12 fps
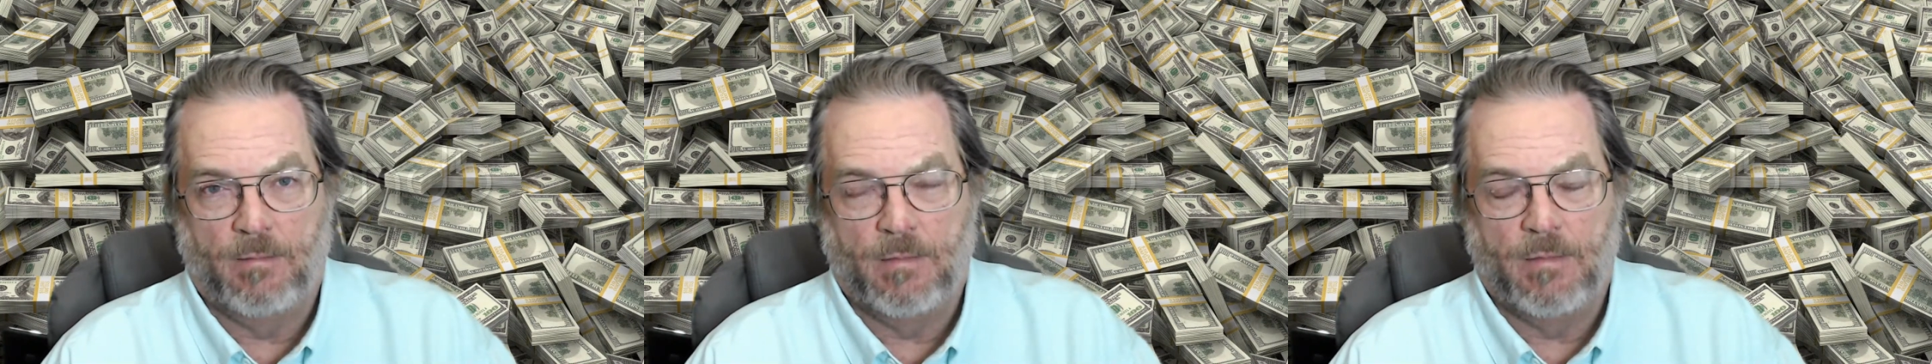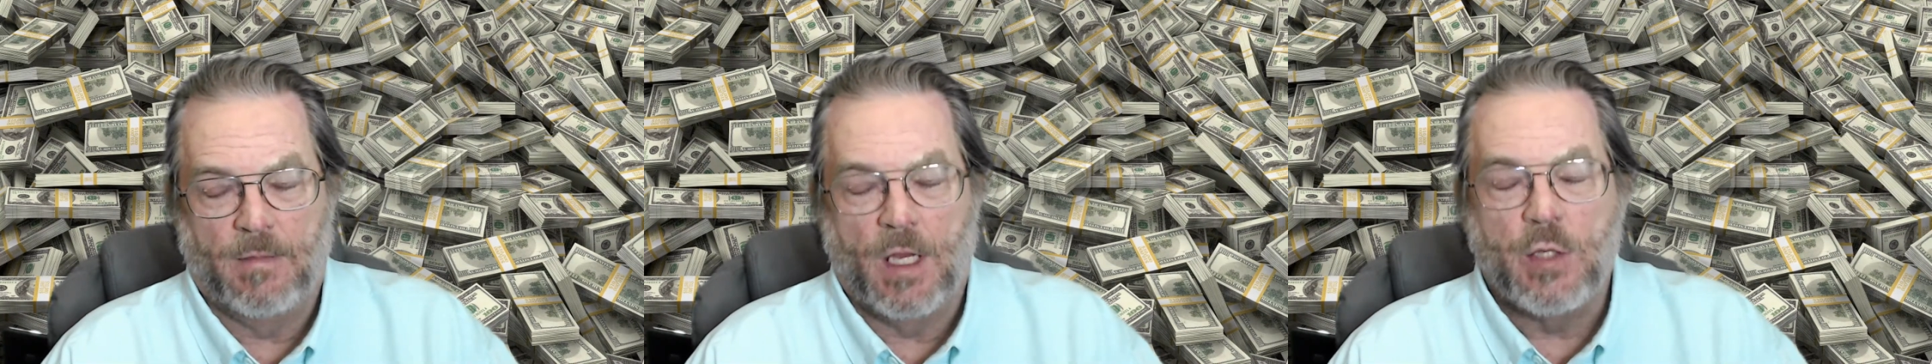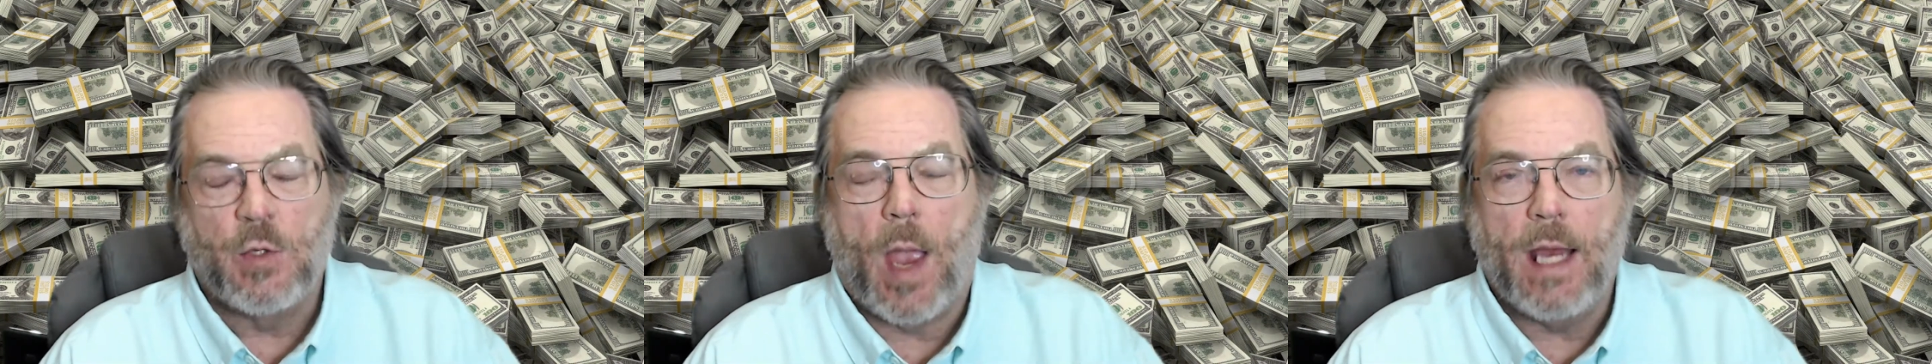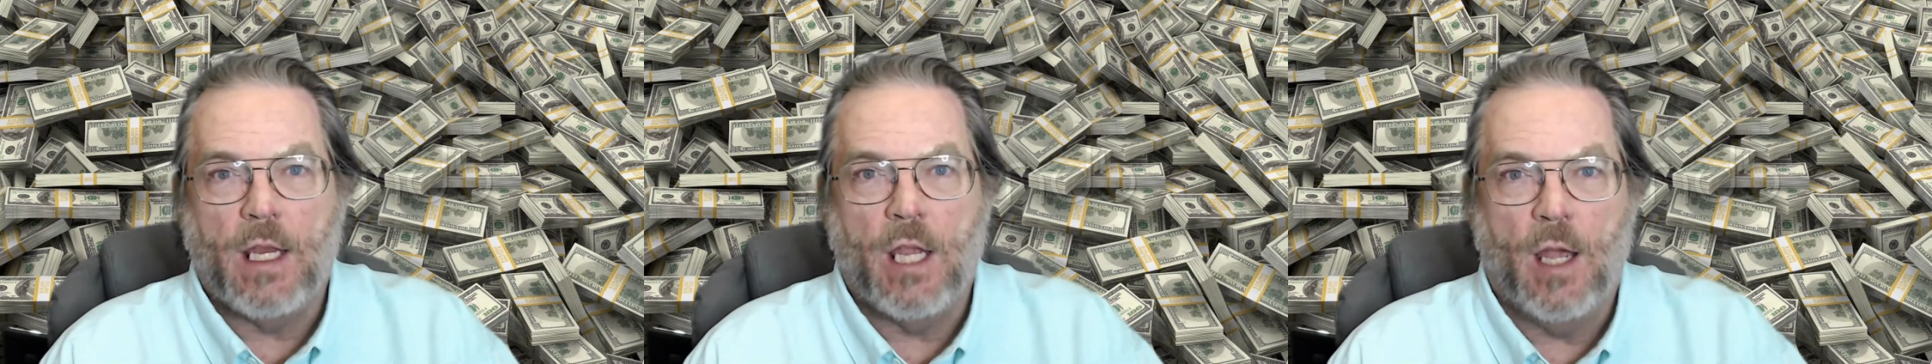So I
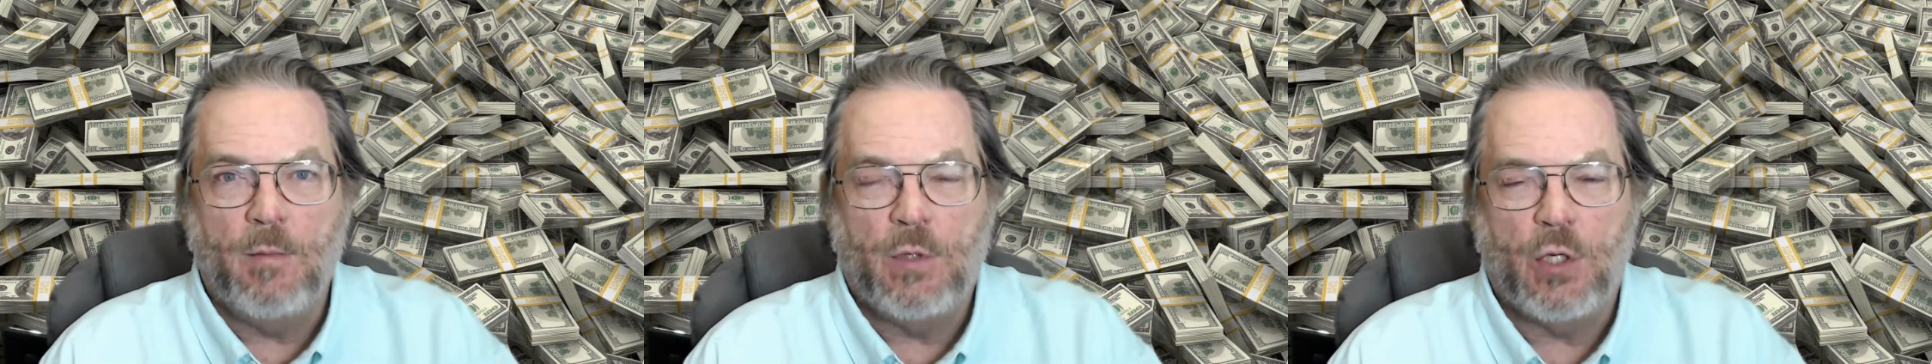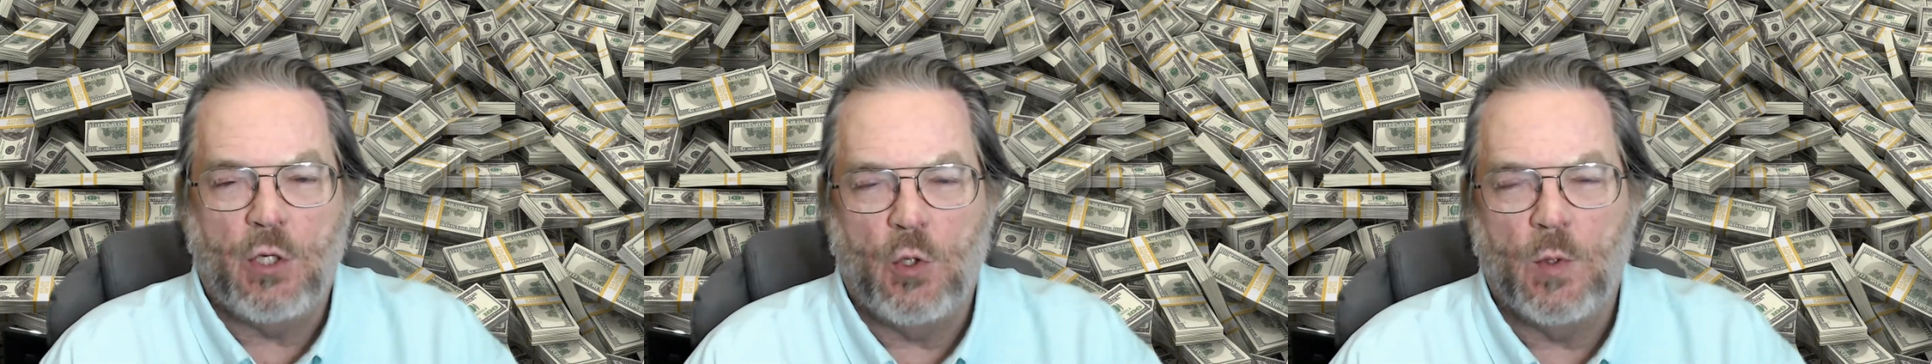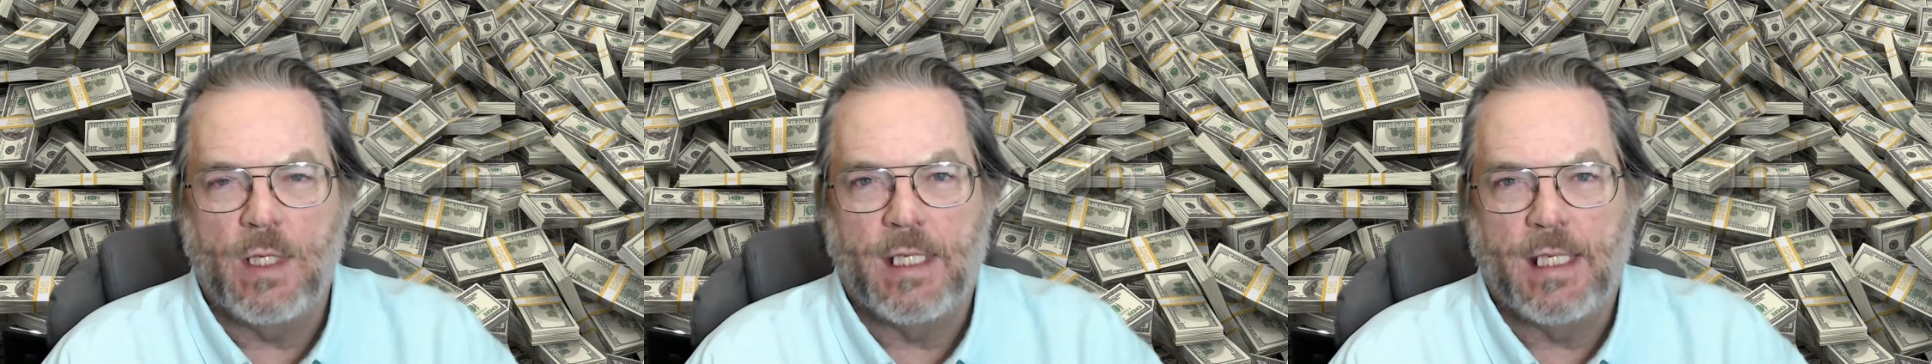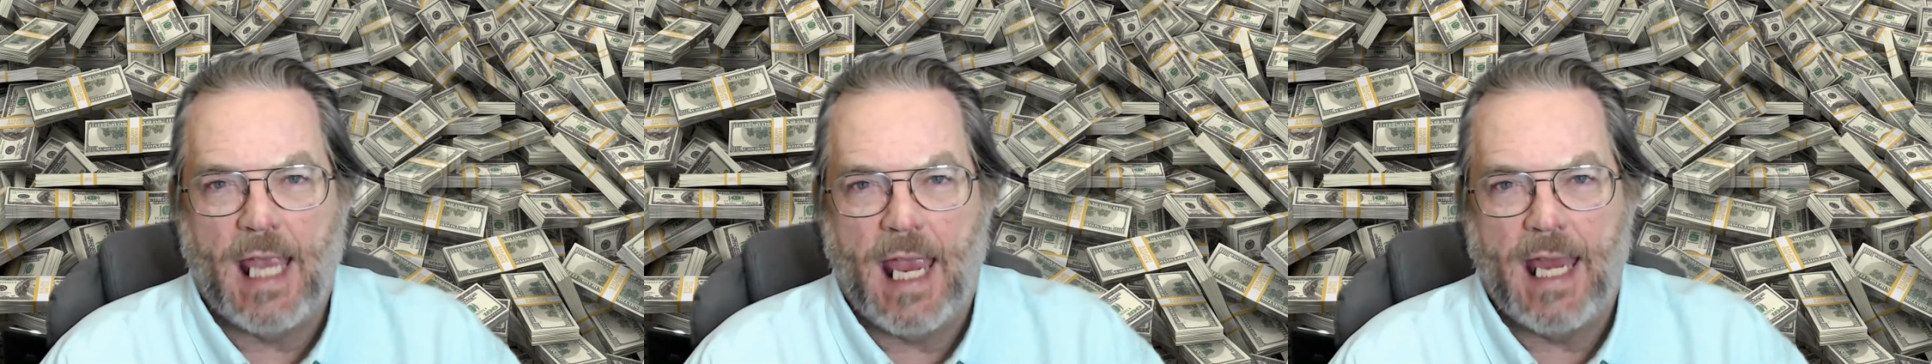come to you and
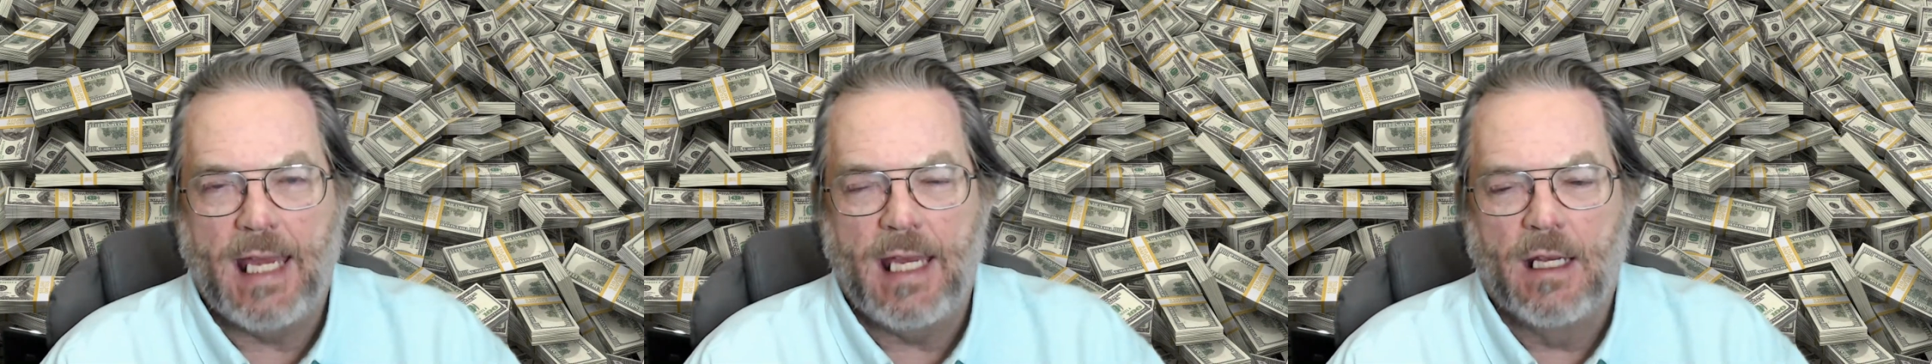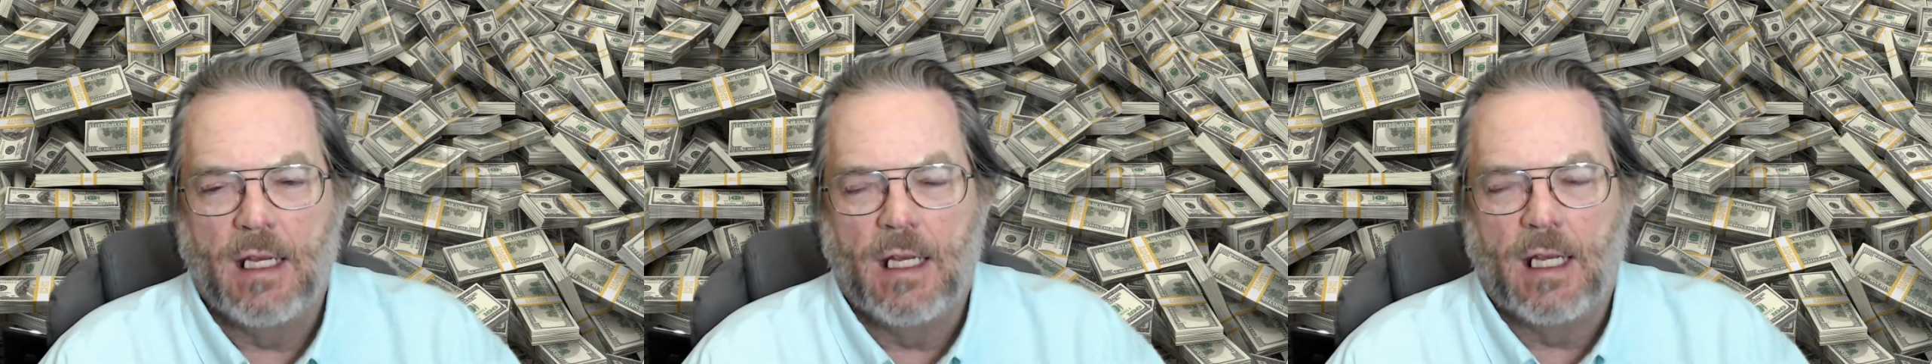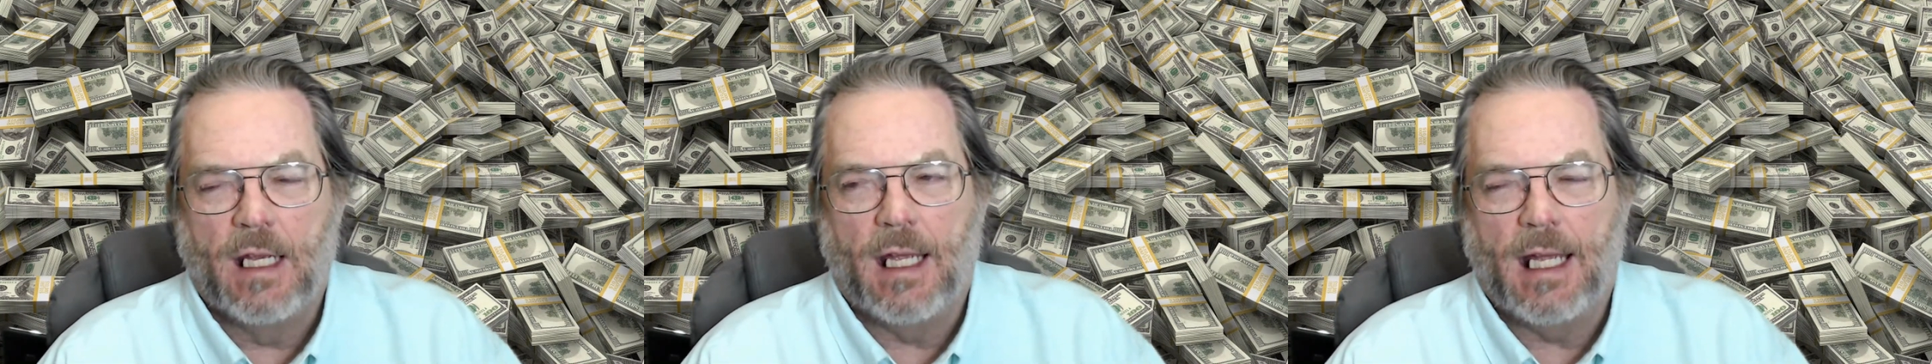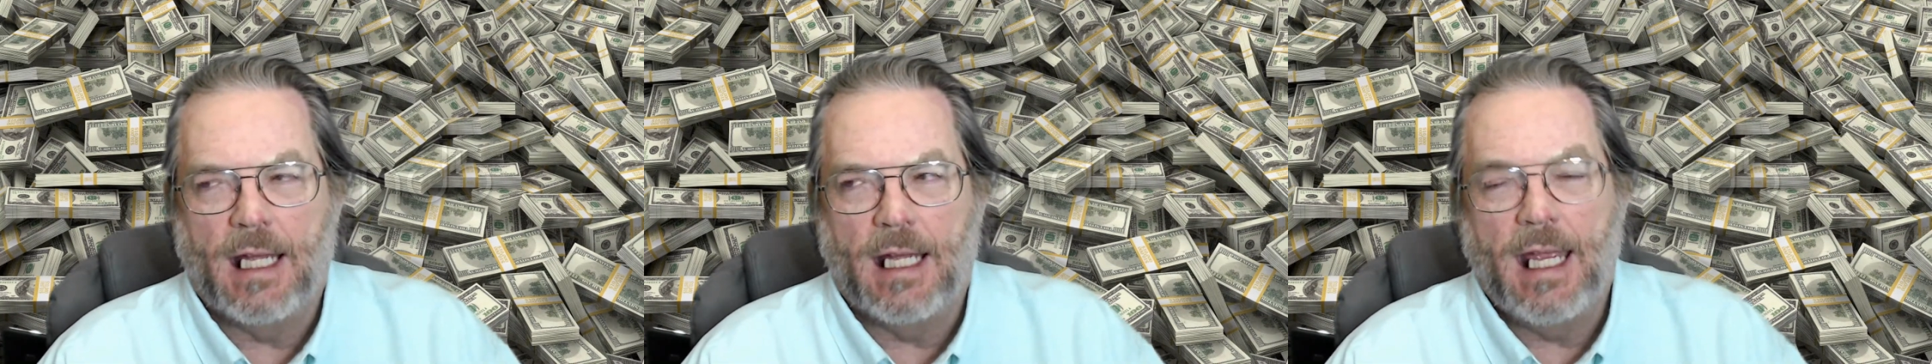say,
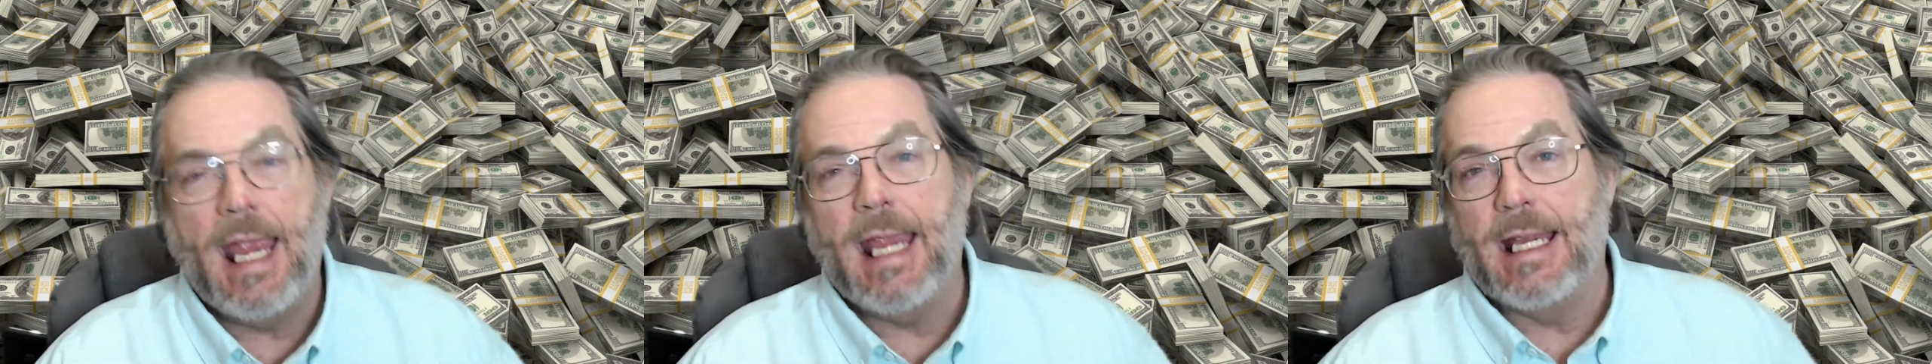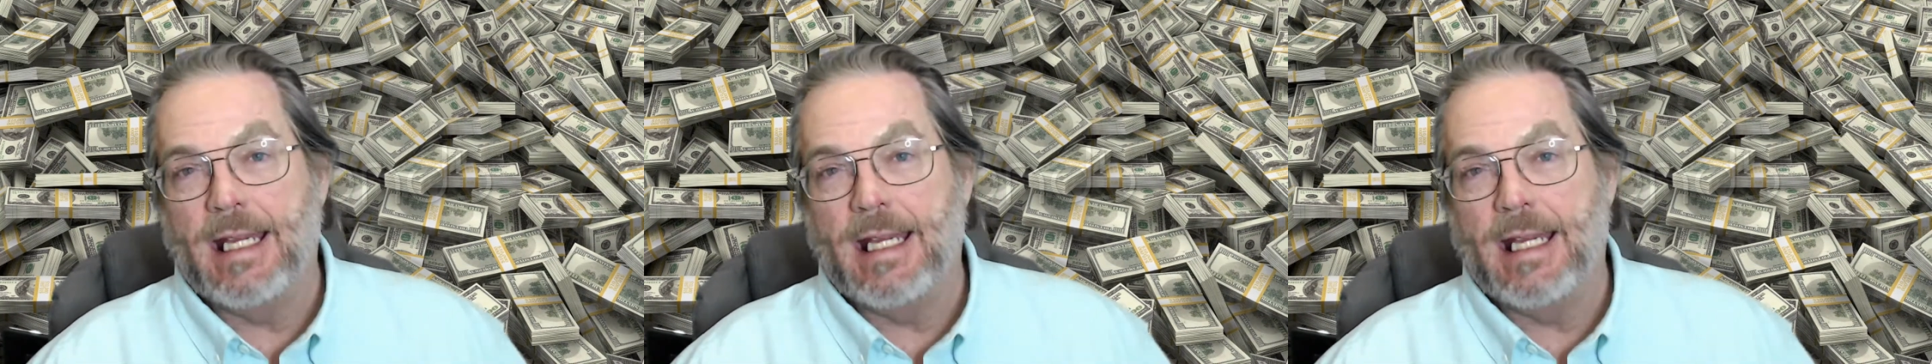hey,